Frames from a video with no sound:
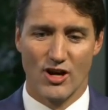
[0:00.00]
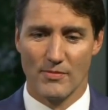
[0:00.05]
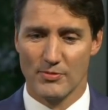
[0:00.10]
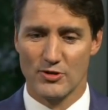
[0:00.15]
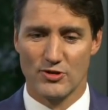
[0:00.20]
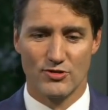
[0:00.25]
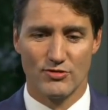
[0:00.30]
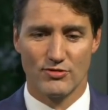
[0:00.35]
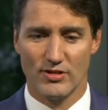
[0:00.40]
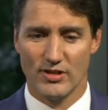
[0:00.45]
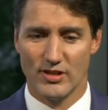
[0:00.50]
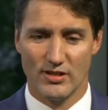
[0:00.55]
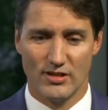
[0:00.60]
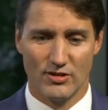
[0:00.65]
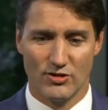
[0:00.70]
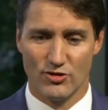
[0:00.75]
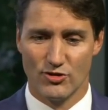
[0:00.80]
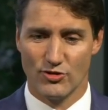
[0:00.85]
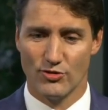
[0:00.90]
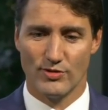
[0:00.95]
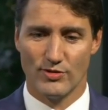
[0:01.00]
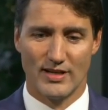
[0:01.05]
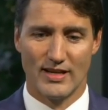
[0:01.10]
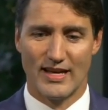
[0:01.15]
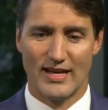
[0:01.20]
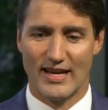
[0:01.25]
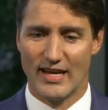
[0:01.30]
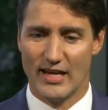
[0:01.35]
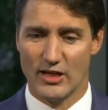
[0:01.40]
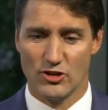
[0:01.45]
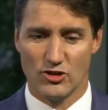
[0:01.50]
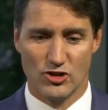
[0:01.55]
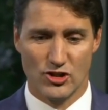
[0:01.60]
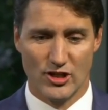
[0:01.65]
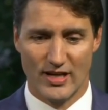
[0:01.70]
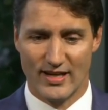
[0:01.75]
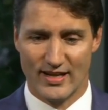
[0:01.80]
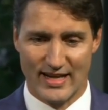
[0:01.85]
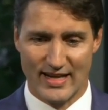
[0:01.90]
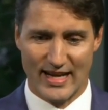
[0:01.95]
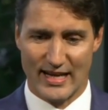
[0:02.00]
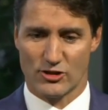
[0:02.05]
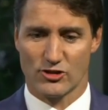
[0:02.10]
an opportunity to engage in